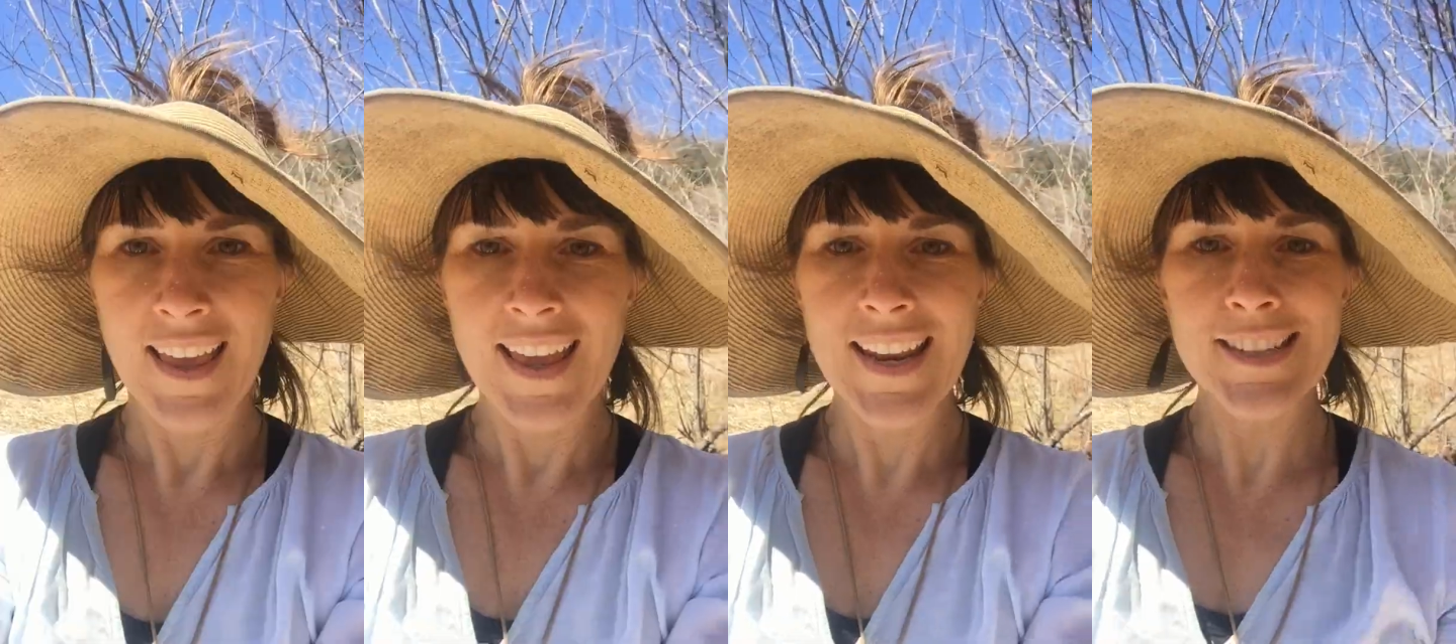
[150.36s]

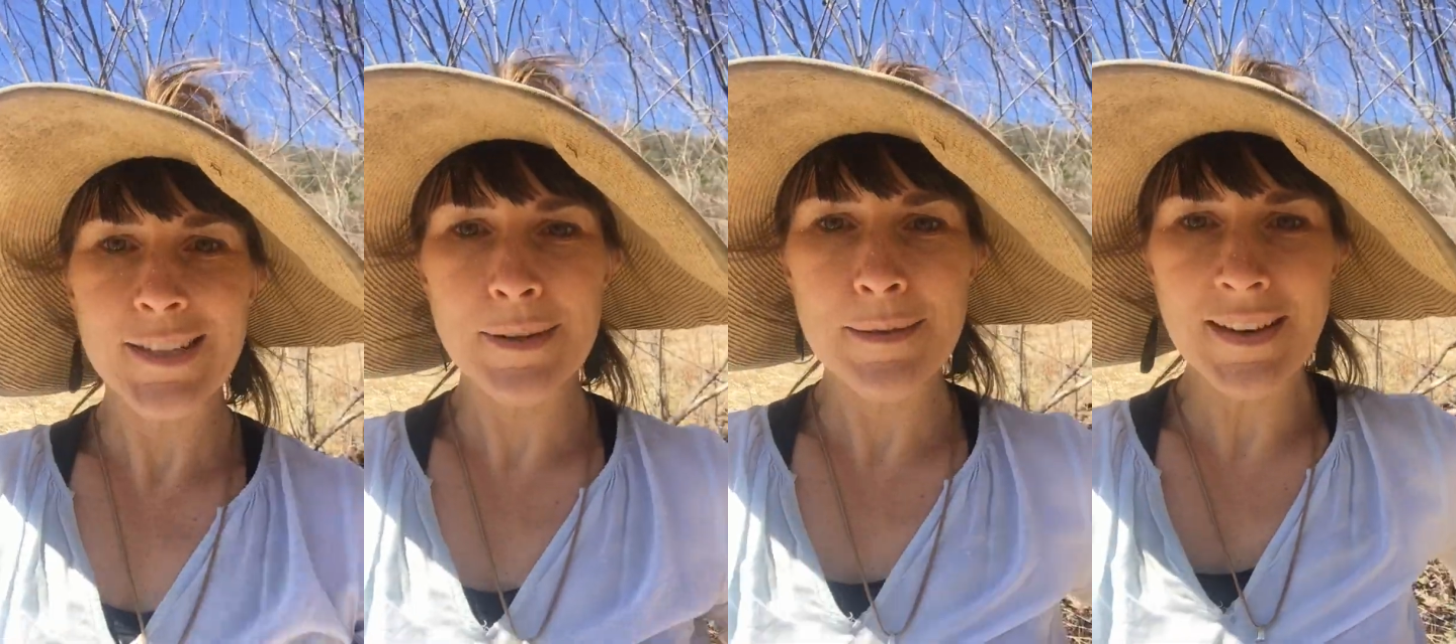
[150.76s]
And I
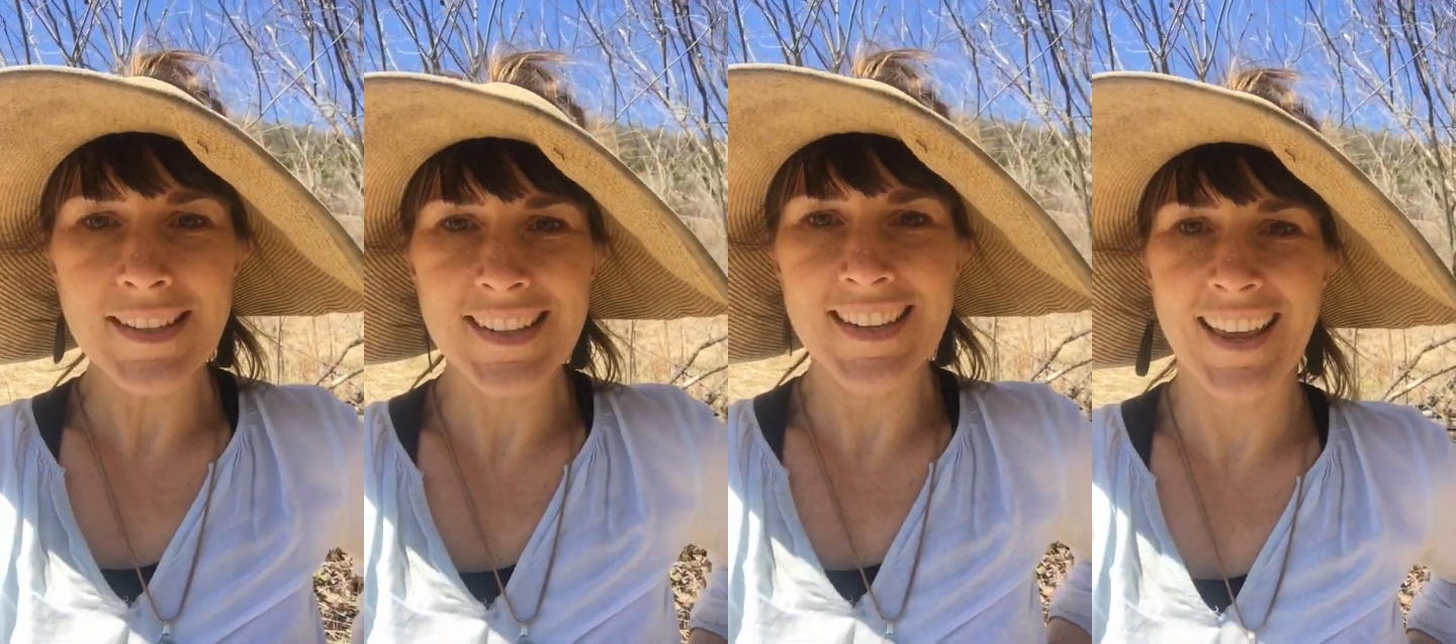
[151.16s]
just want to
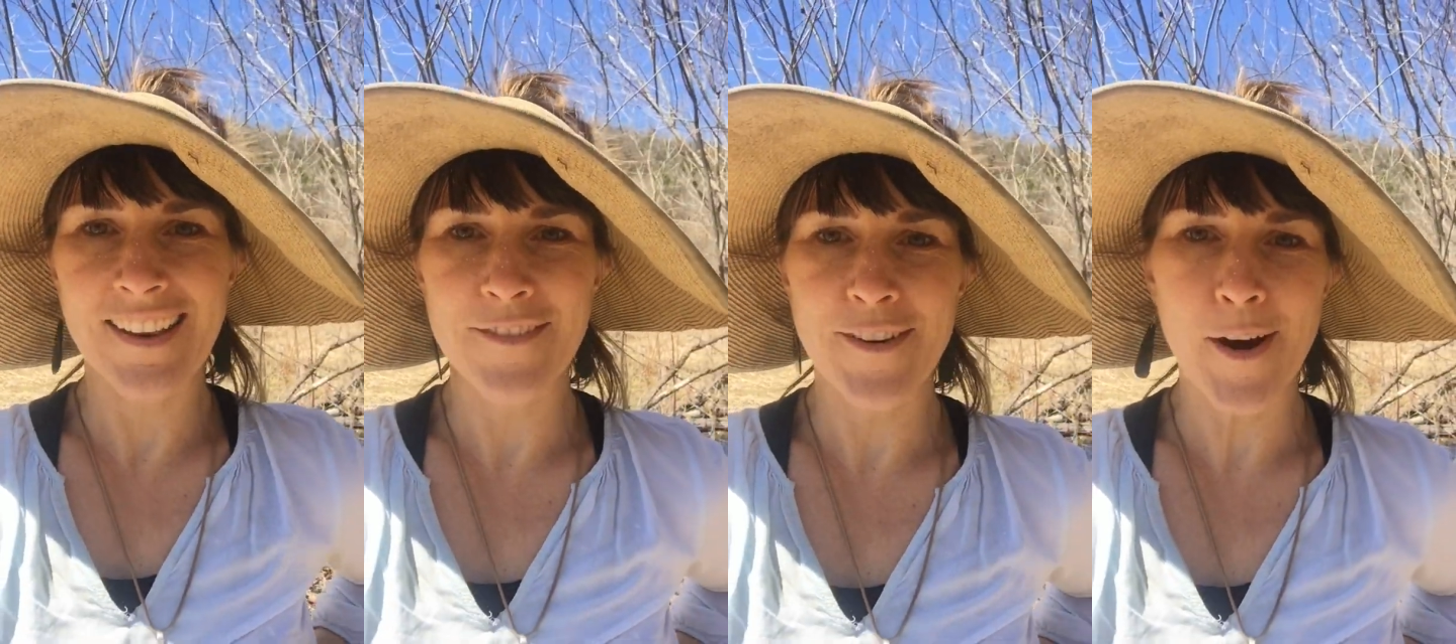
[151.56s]
mention
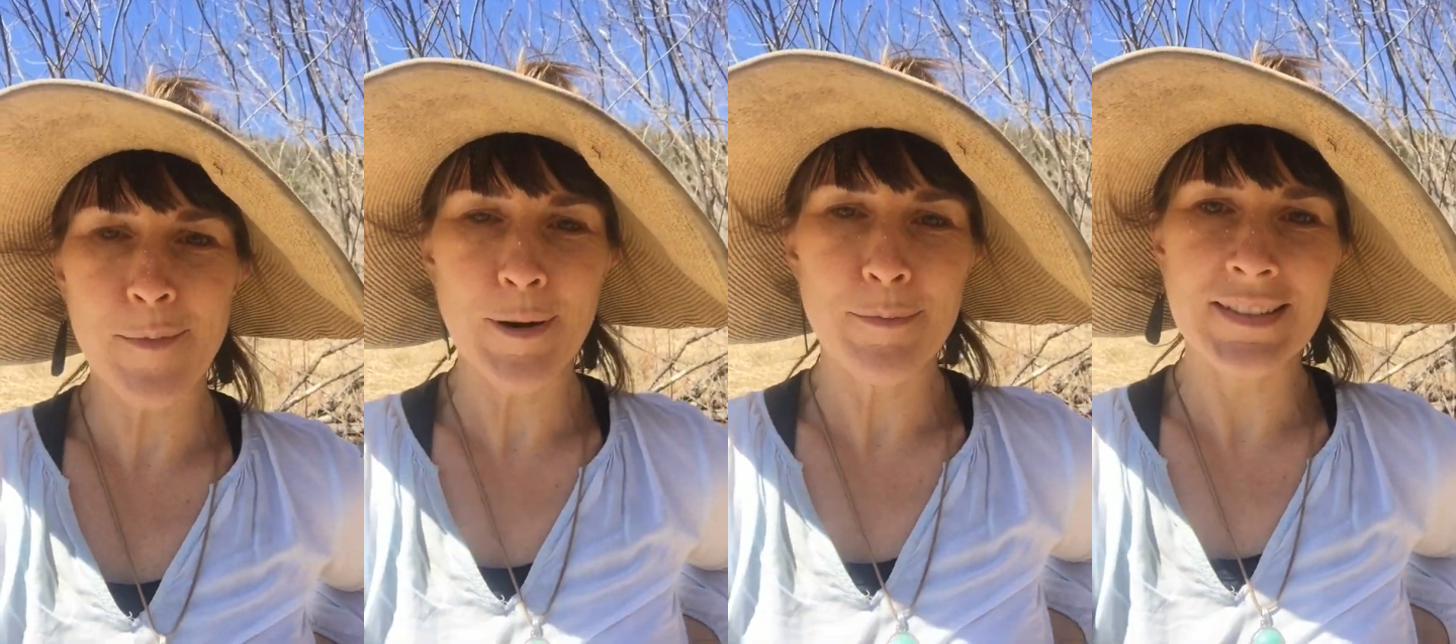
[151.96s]
again for our
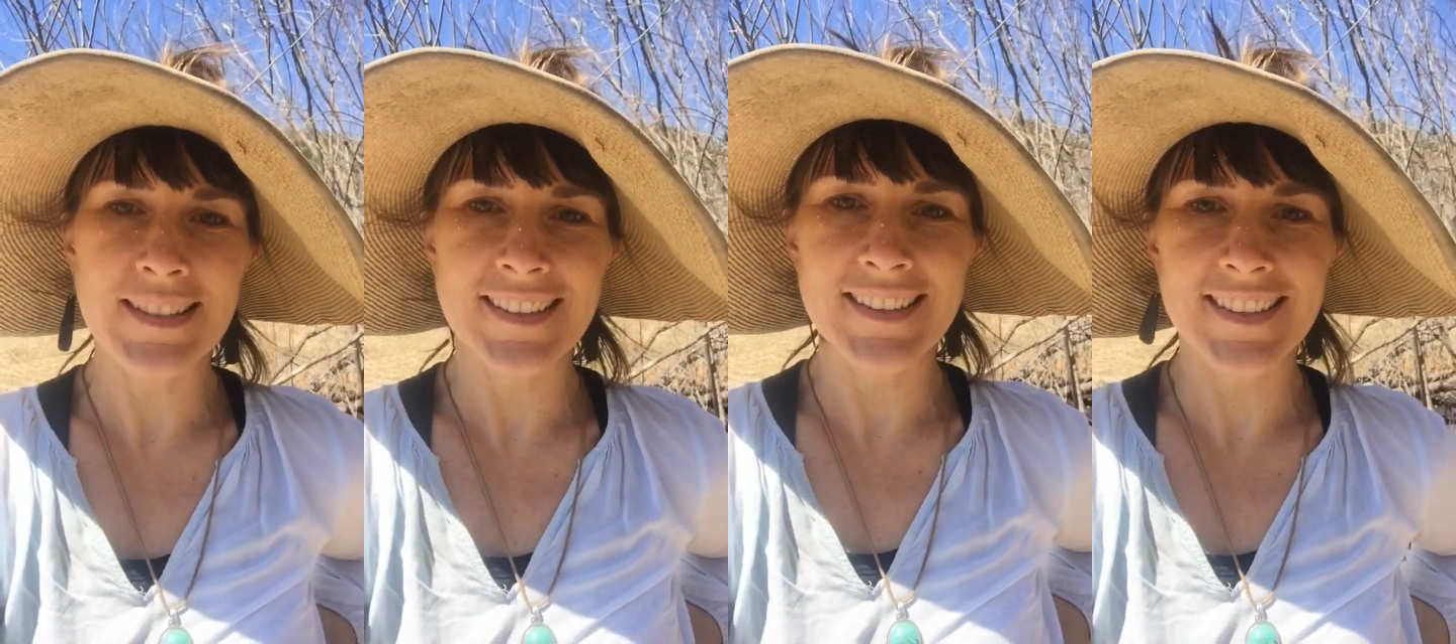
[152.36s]

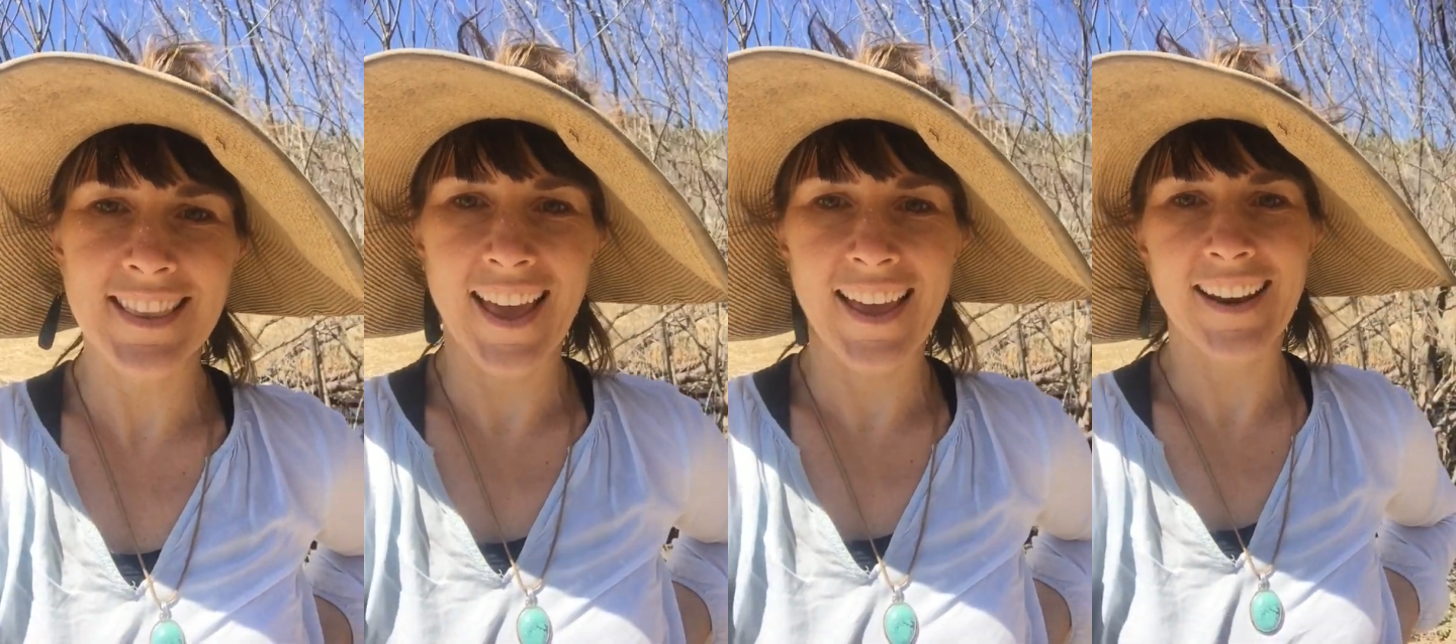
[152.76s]
purposes
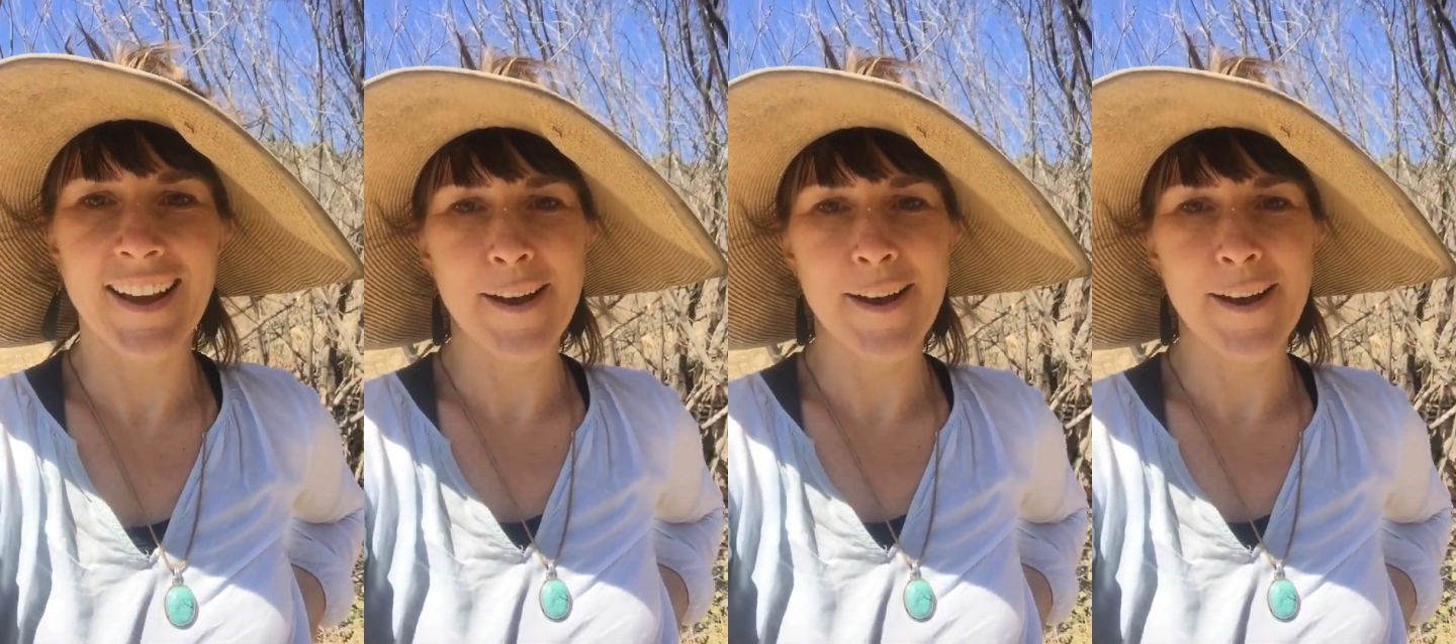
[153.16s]
that